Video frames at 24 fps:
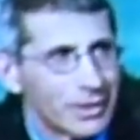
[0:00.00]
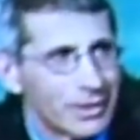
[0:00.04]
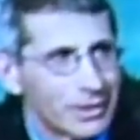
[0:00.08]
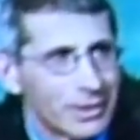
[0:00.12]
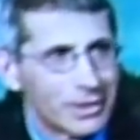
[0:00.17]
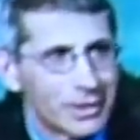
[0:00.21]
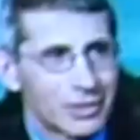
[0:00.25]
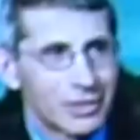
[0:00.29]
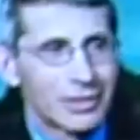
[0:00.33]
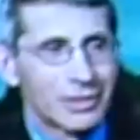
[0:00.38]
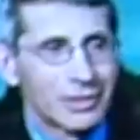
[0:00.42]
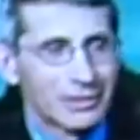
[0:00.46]

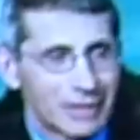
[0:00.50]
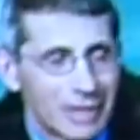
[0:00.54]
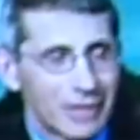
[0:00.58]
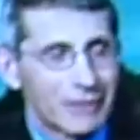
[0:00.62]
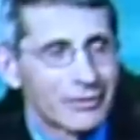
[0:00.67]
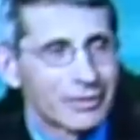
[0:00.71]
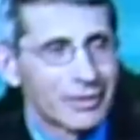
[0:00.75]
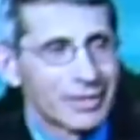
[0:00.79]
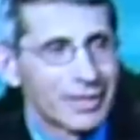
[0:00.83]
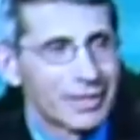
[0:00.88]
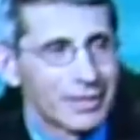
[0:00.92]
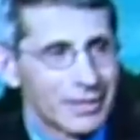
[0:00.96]
she
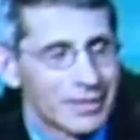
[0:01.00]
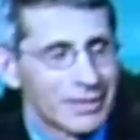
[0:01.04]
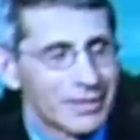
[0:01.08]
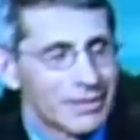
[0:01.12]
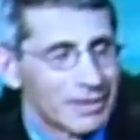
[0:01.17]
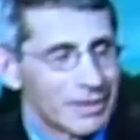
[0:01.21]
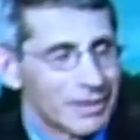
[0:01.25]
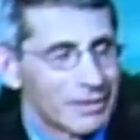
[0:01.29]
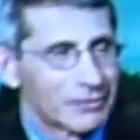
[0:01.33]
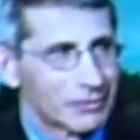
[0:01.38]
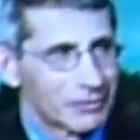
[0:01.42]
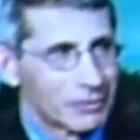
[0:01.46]
definitely doesn't
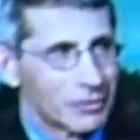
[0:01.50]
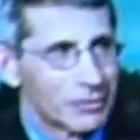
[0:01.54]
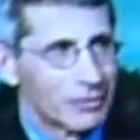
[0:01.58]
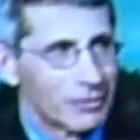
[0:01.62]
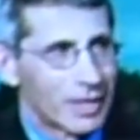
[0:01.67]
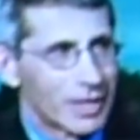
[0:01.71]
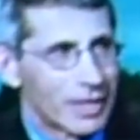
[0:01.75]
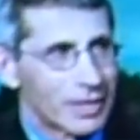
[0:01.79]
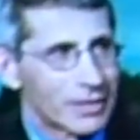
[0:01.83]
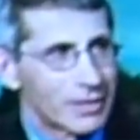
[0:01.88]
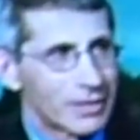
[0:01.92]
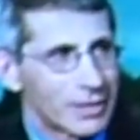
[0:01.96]
need a flu
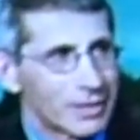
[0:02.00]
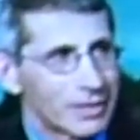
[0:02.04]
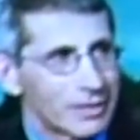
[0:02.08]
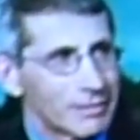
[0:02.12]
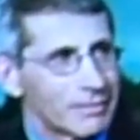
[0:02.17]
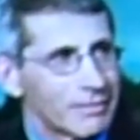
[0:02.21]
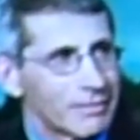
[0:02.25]
vaccine.